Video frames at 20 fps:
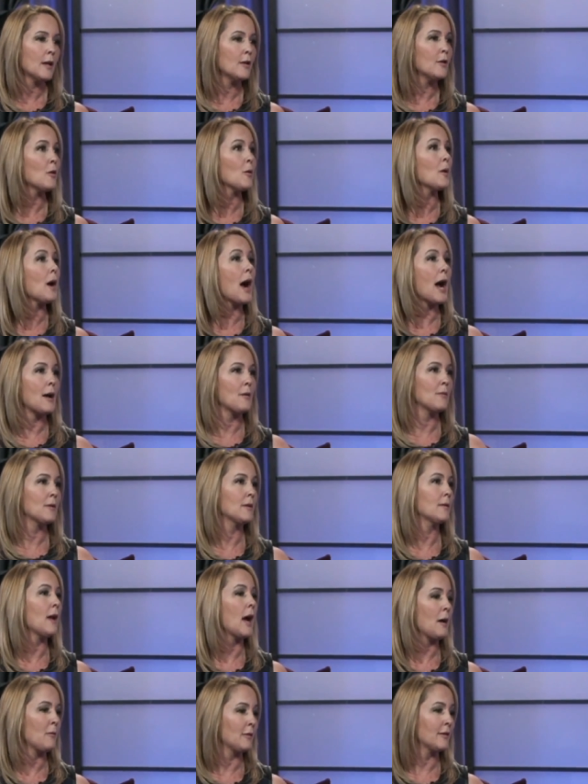you know, I
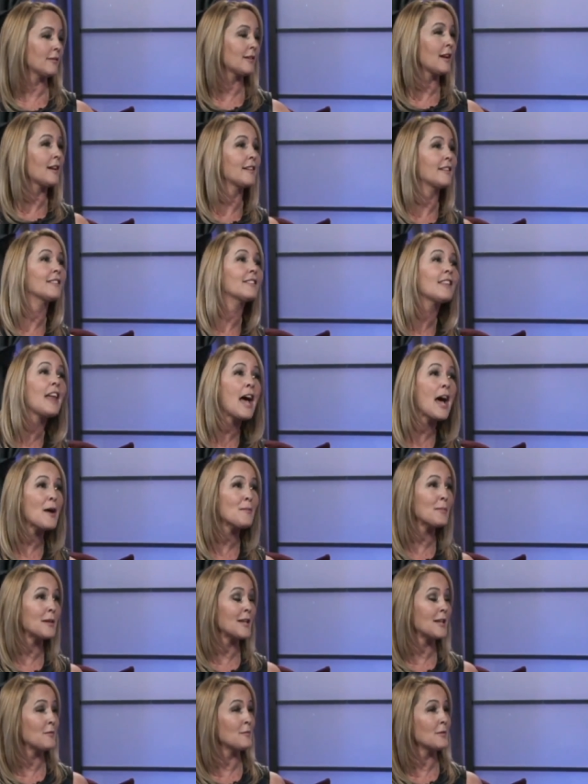would I would sit on his
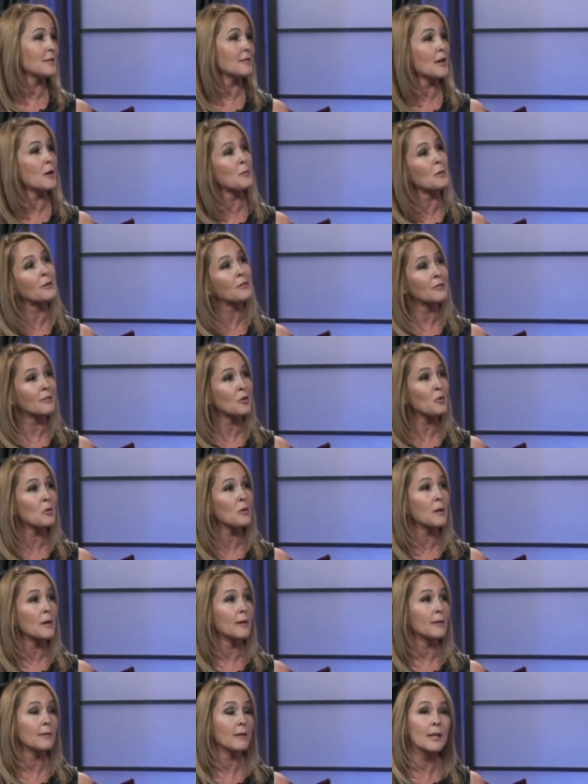lap and he would tell me
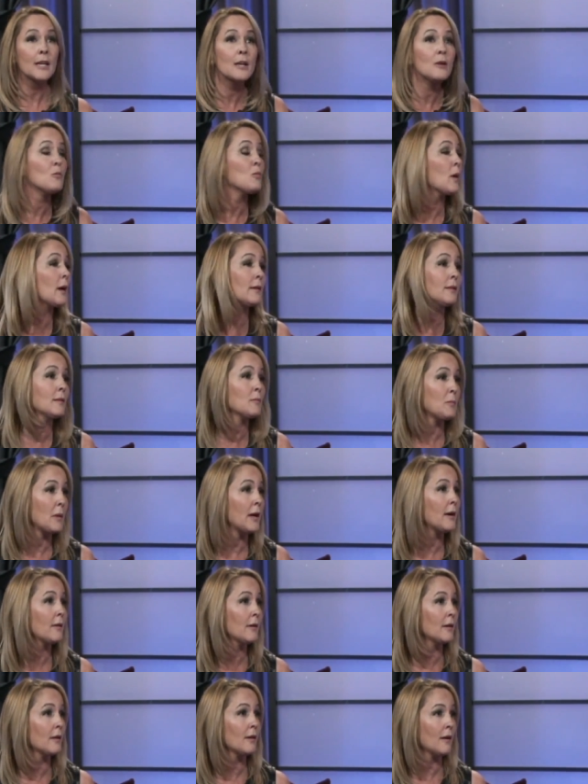stories and he was a
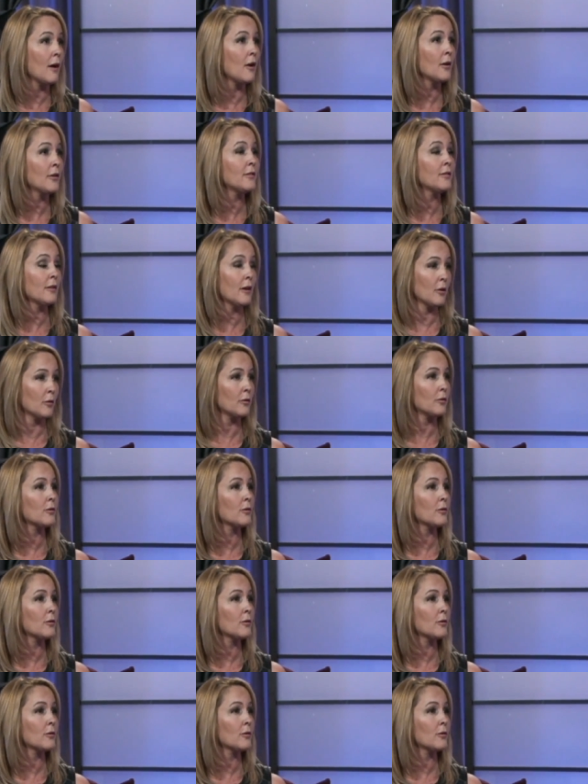parent also.